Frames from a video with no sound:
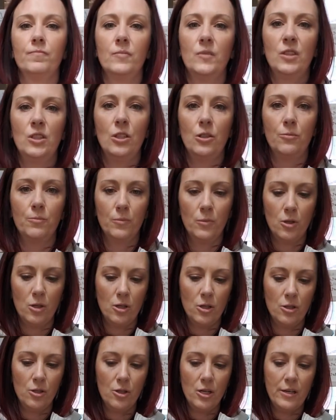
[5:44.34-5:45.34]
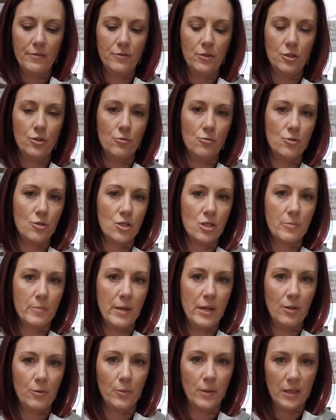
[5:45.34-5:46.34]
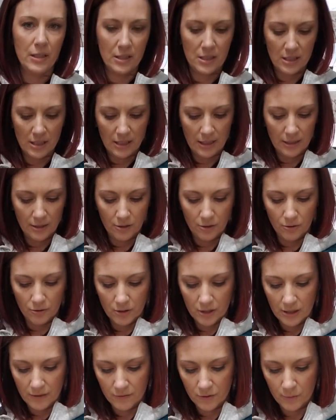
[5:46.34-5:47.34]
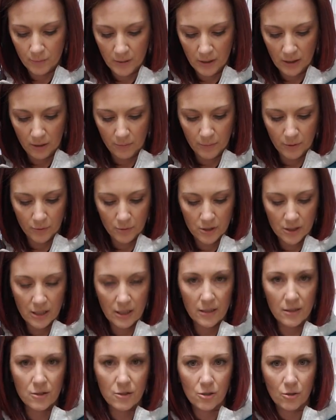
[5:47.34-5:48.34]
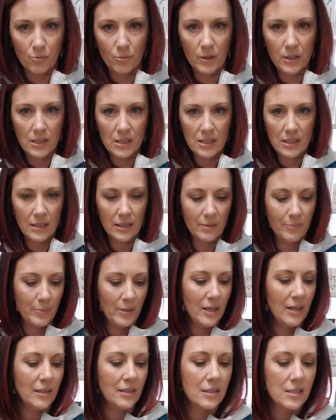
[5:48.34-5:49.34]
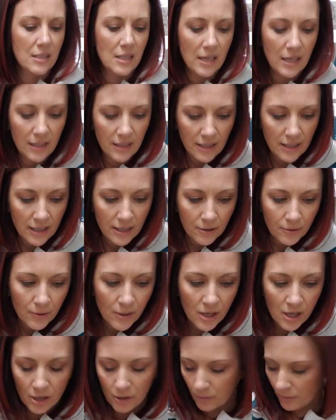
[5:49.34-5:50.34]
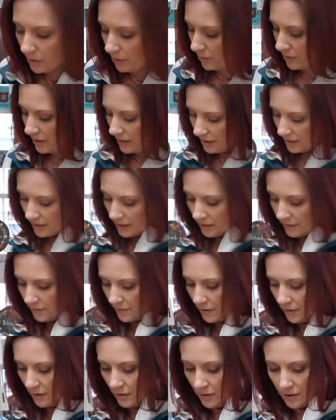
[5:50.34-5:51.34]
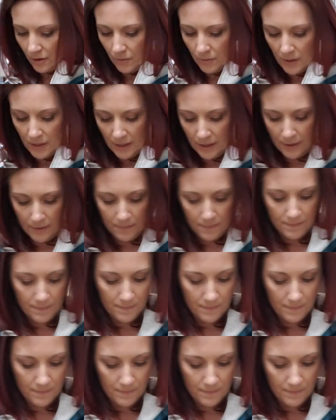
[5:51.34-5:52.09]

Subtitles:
So all you have to do is just paint one side. You don't have to paint both sides. So we can set the paint aside now. We don't need that for a little while.